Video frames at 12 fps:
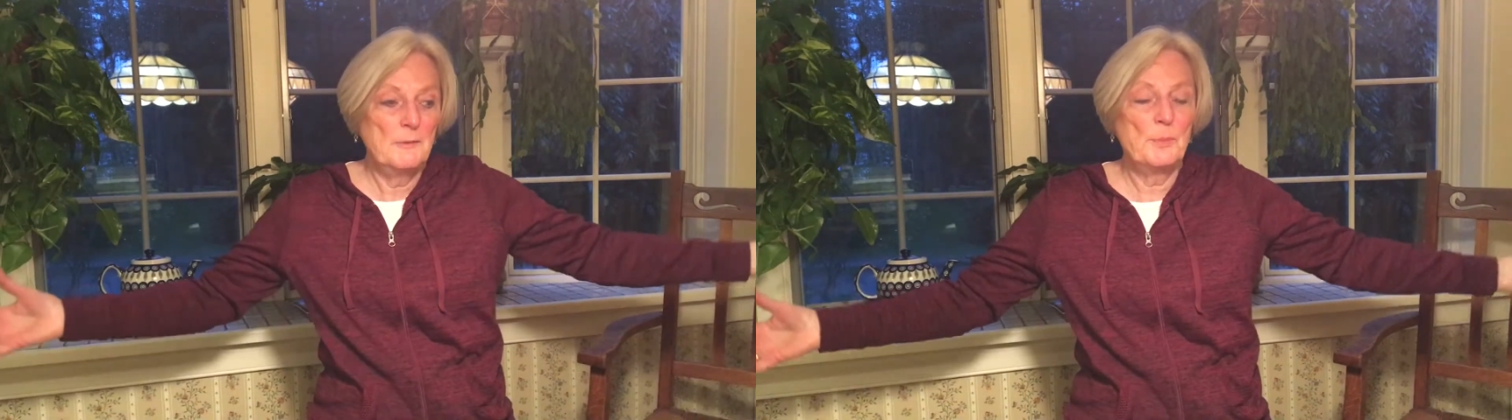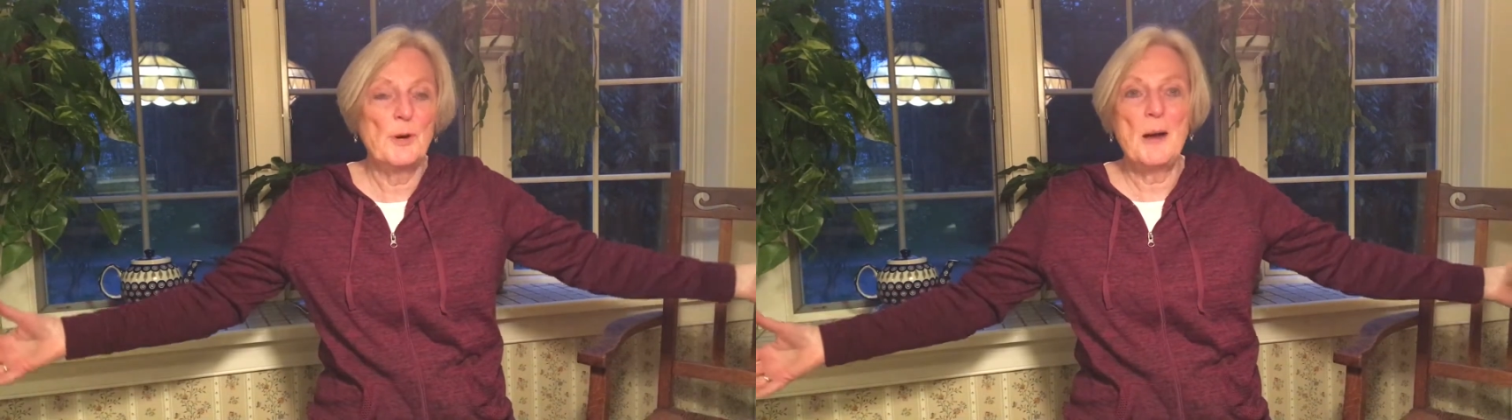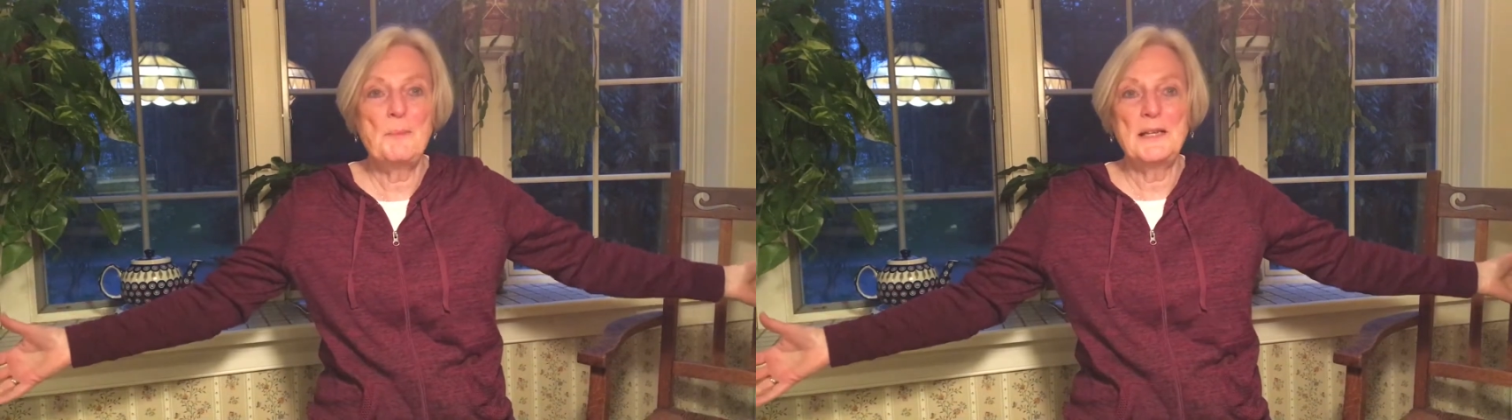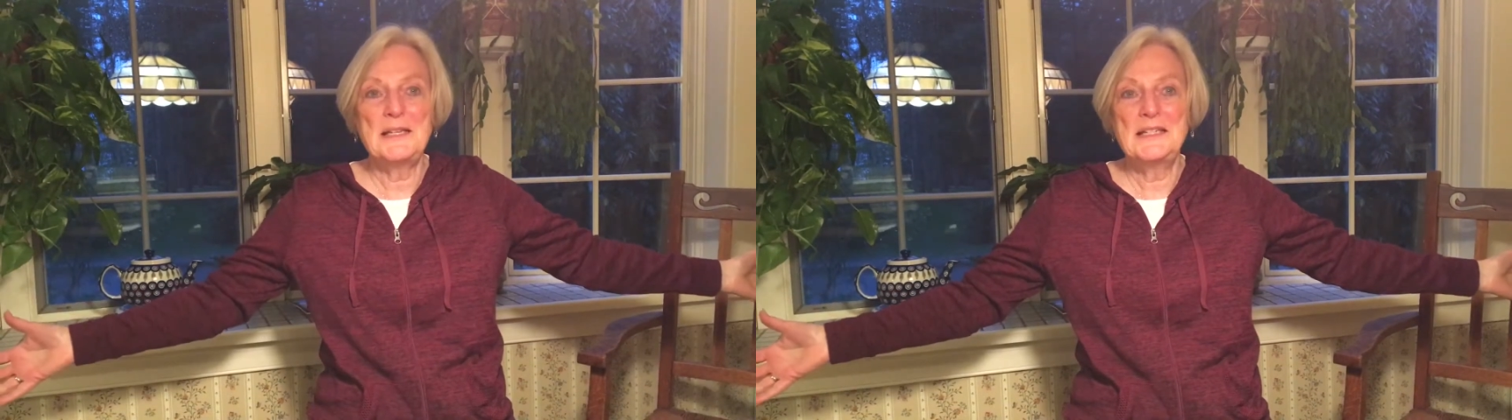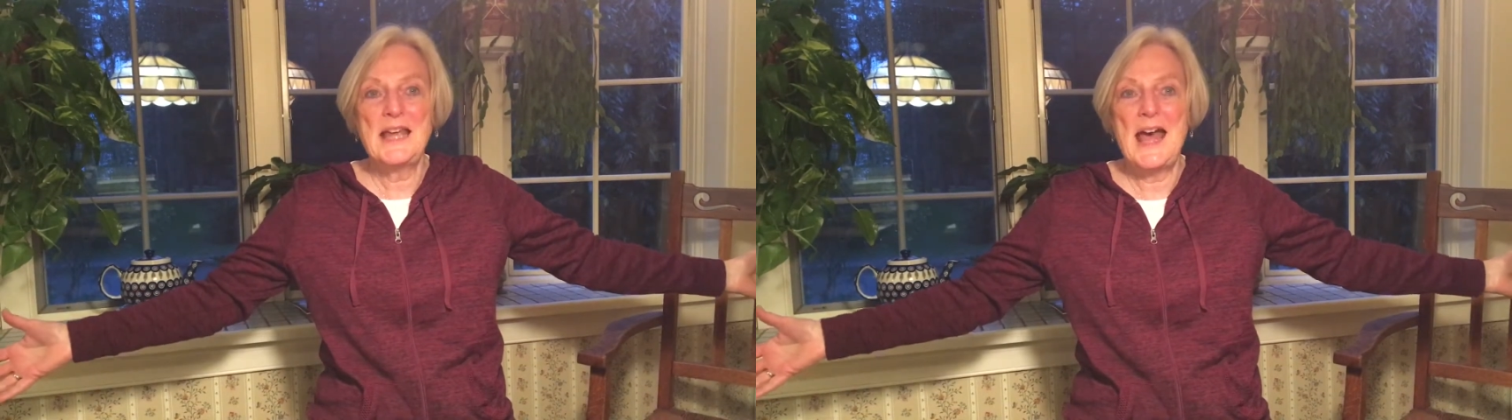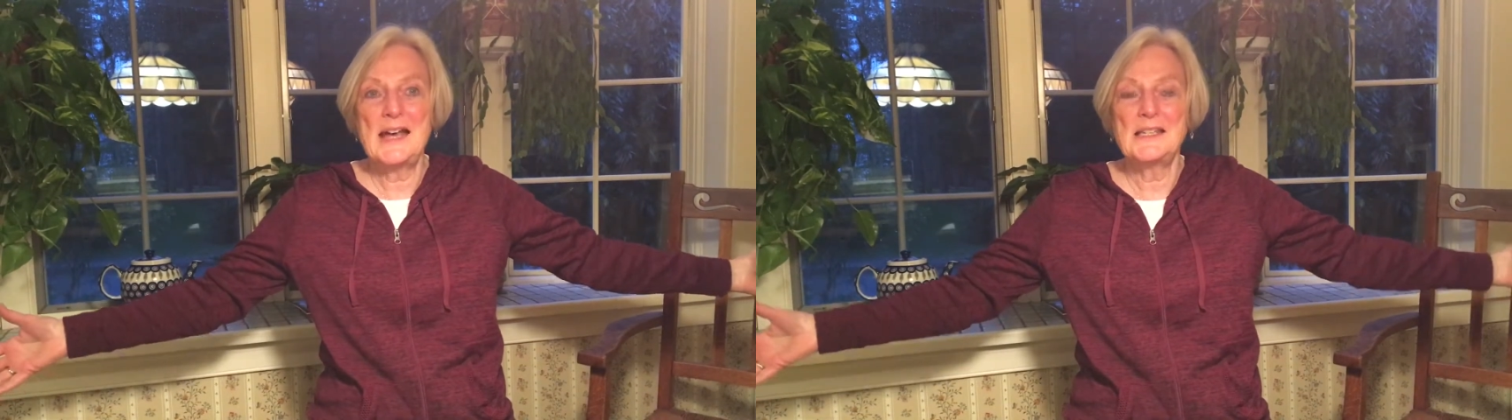property
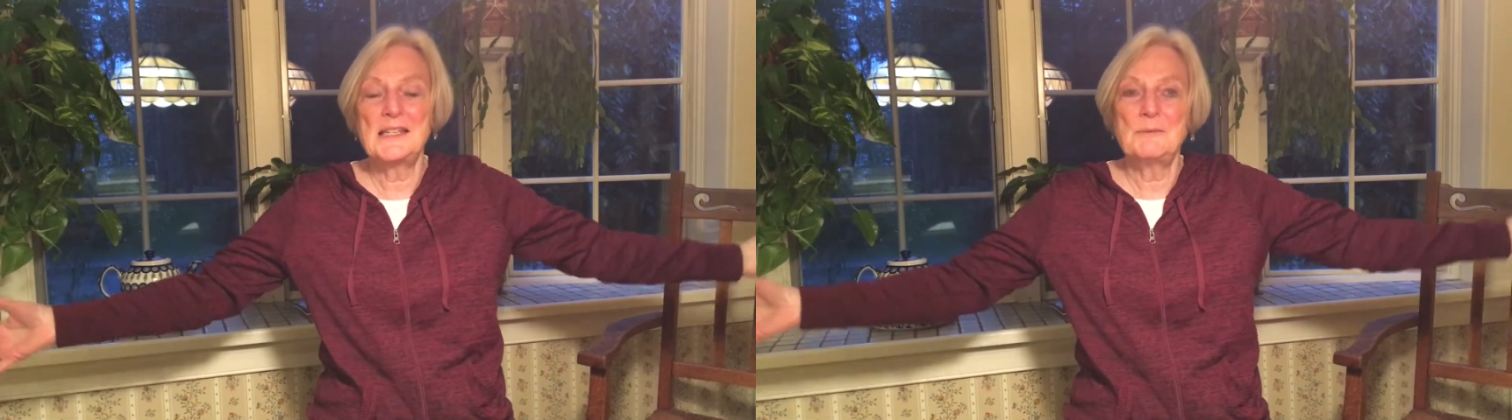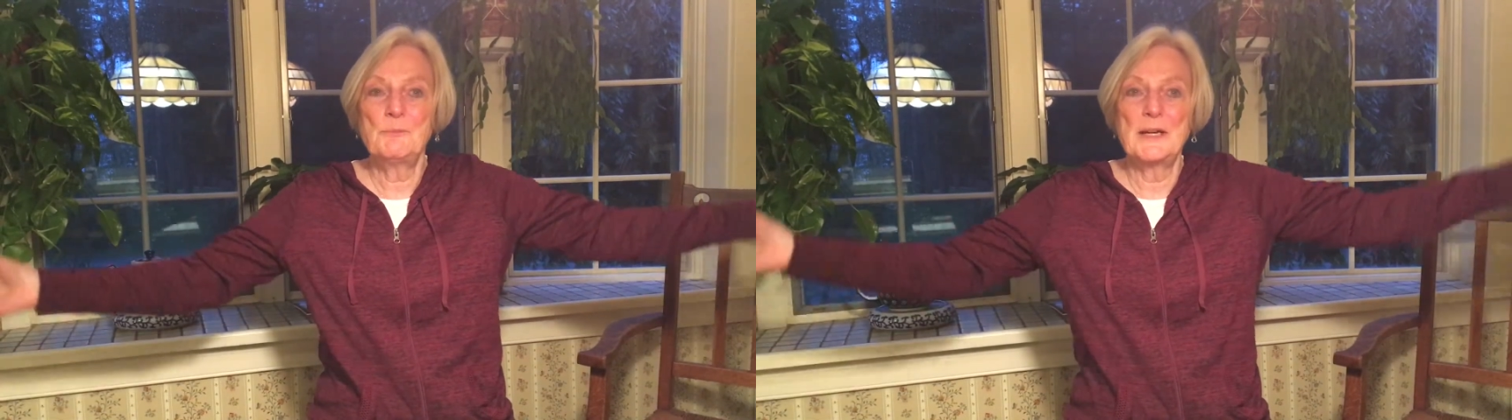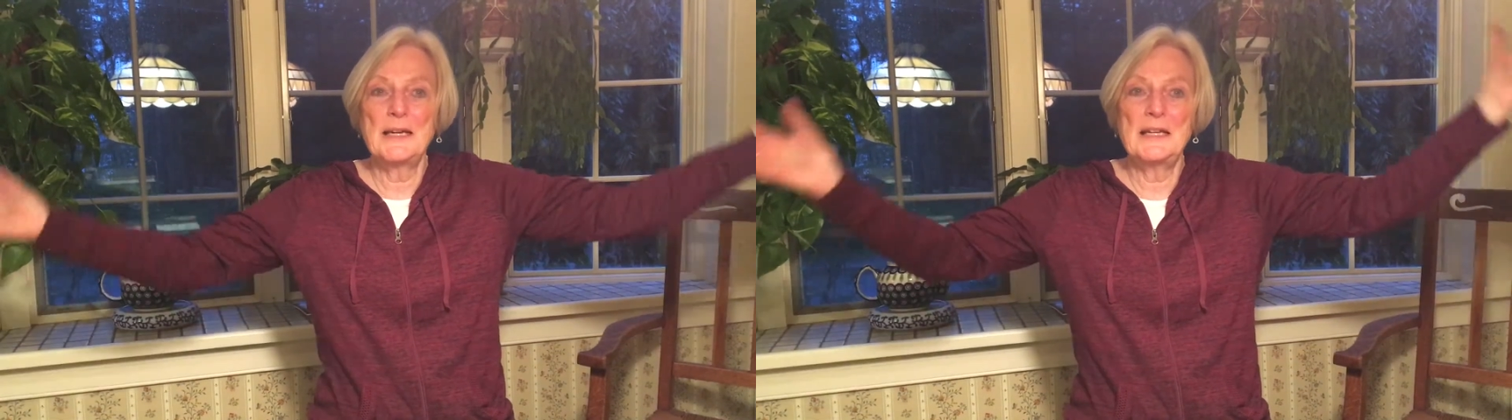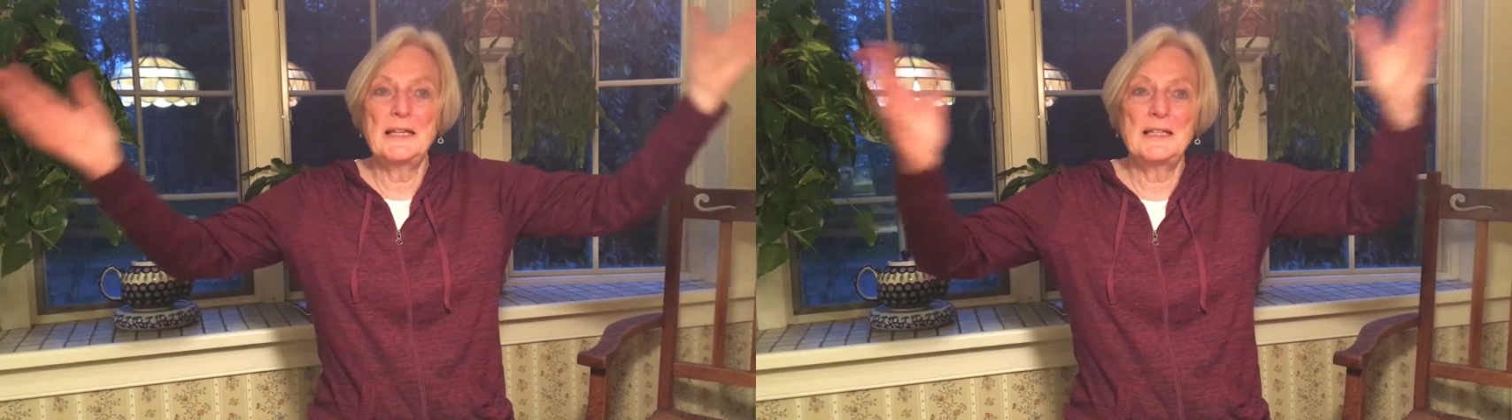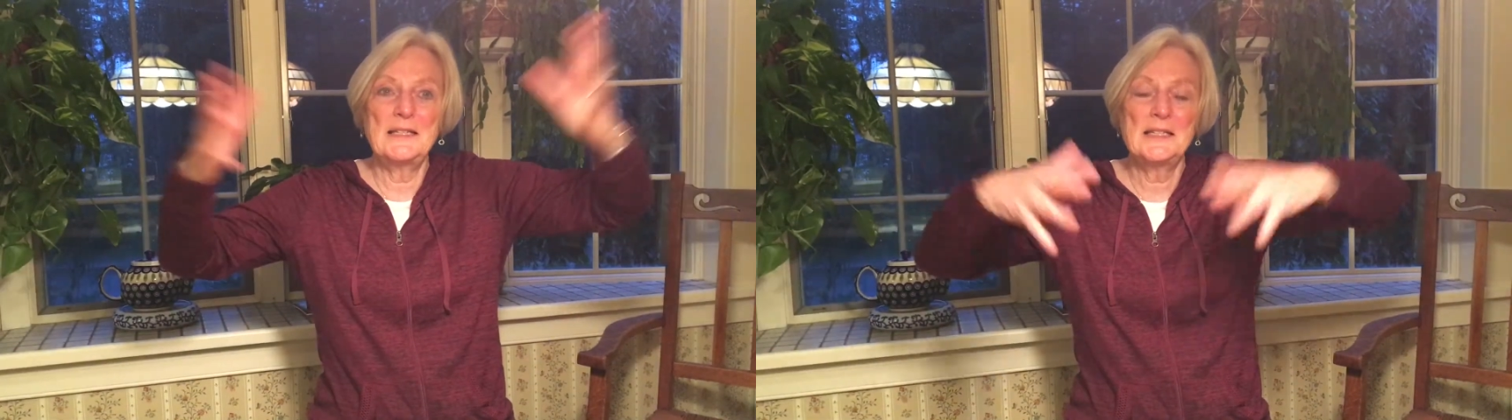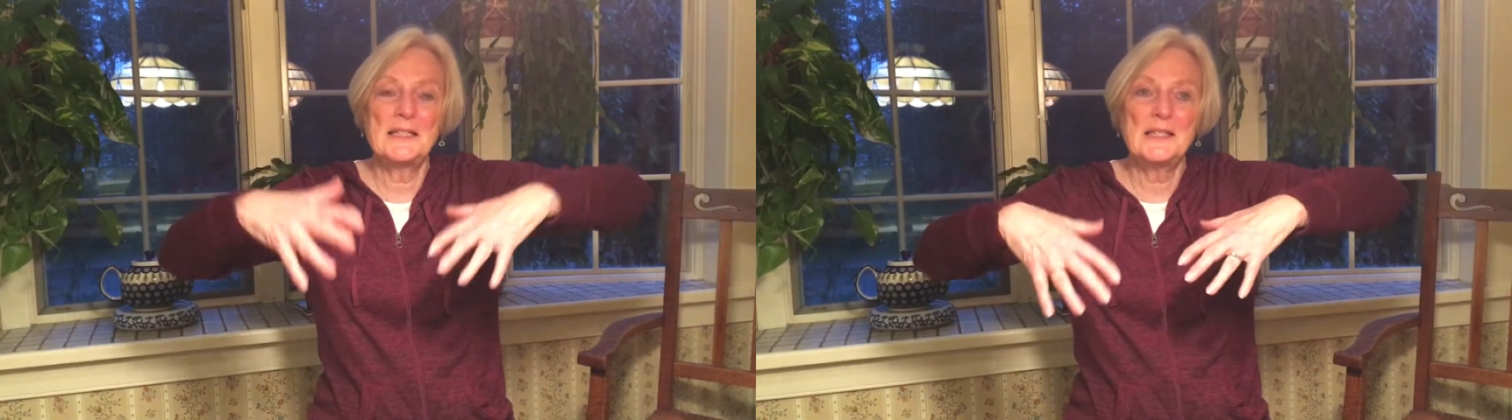taxing, bringing it
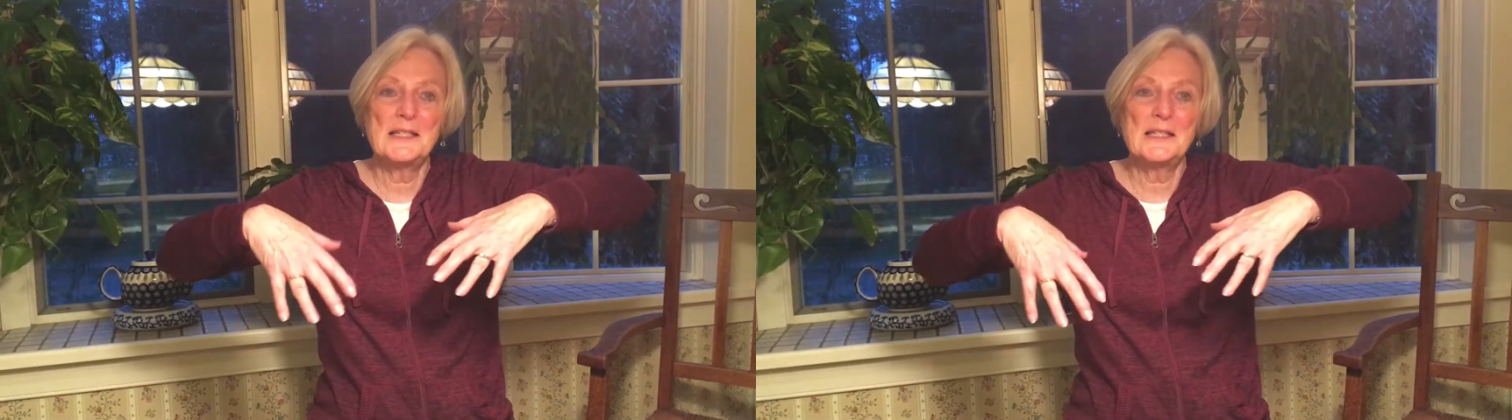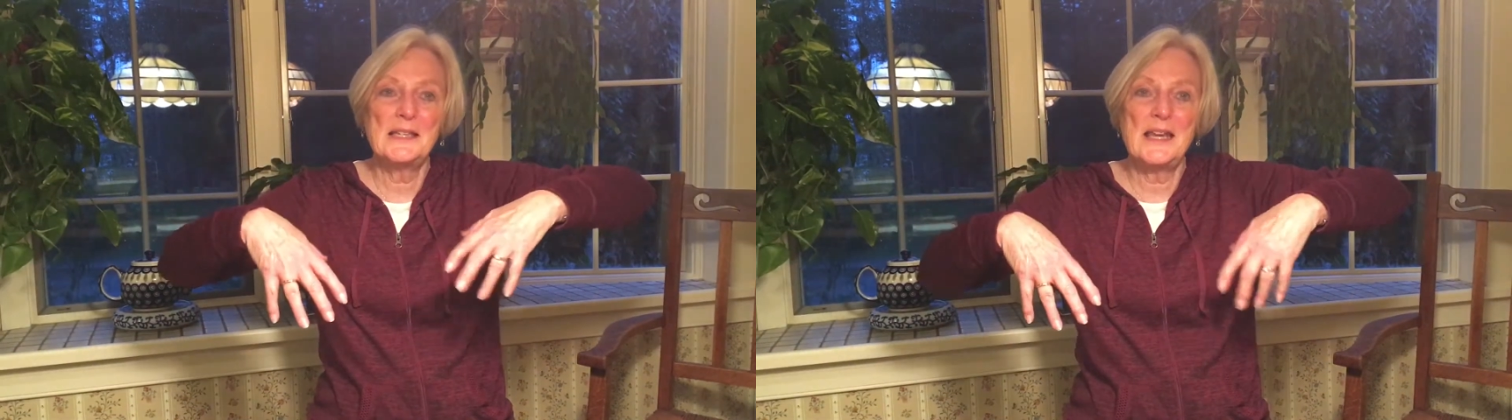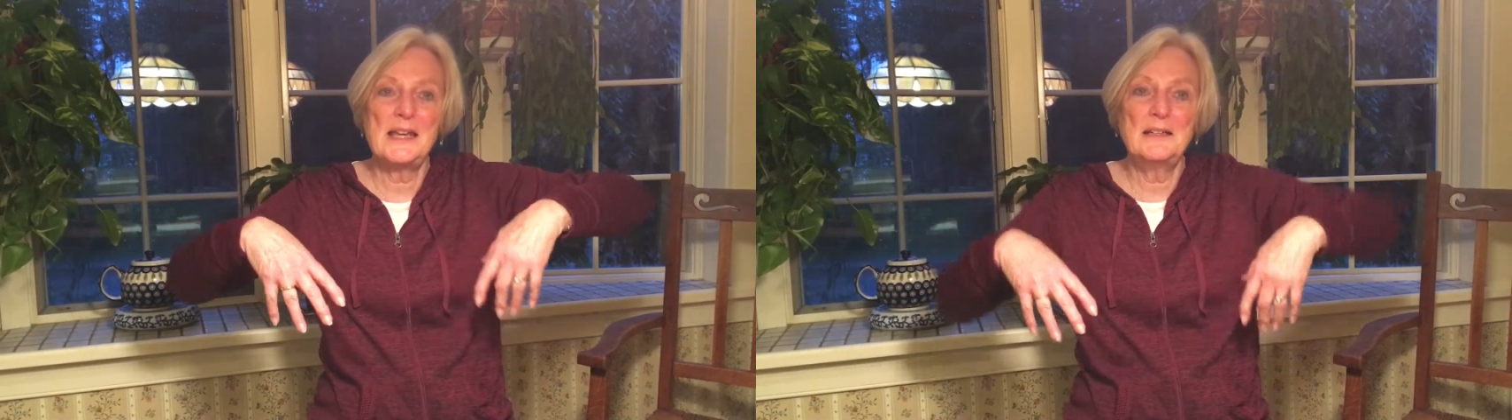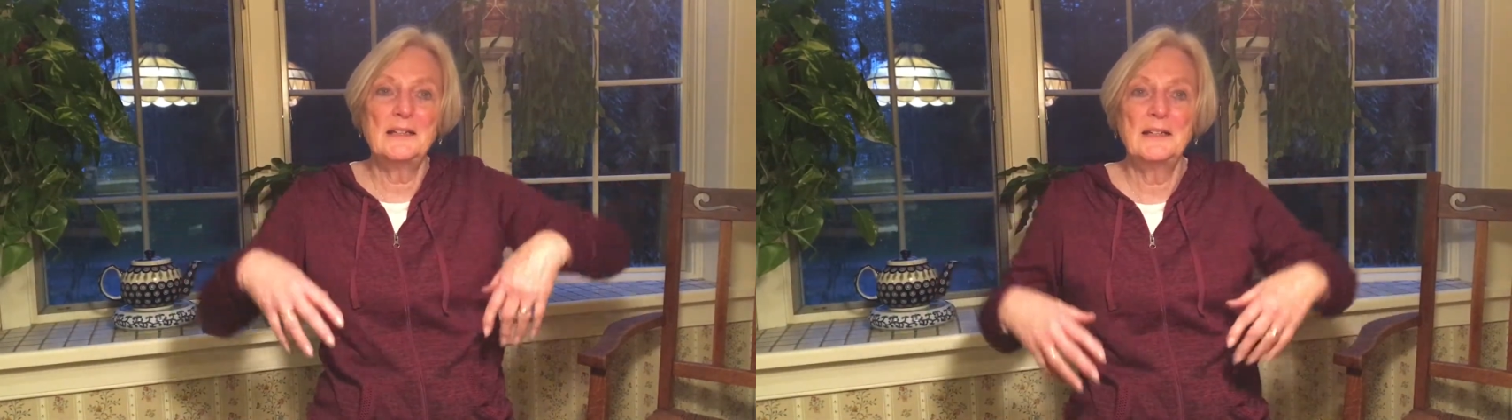into the state,